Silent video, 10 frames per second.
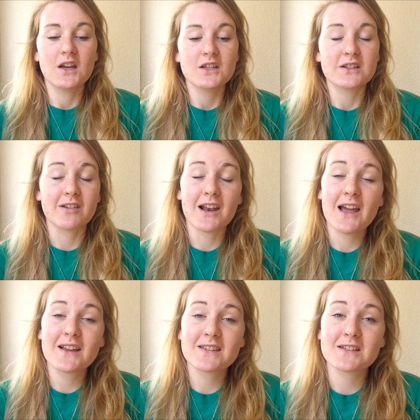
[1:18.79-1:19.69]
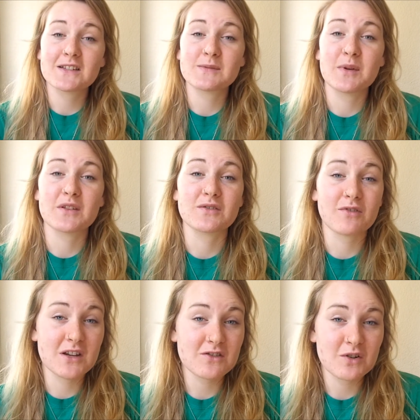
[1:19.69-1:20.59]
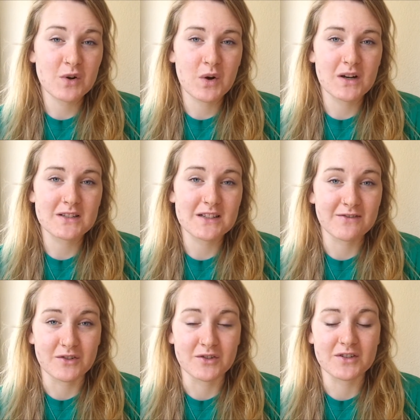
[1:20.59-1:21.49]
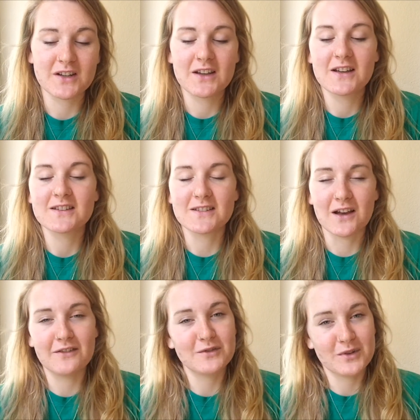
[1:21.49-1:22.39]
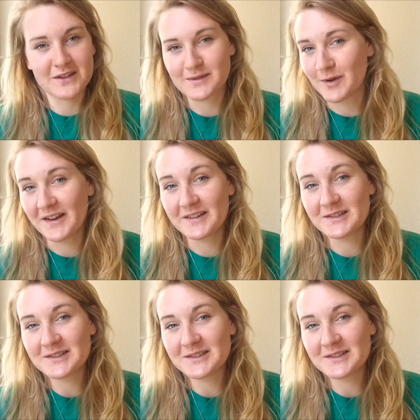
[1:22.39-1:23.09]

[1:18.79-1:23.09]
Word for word: to relax and experience restaurant quality food served with a smile.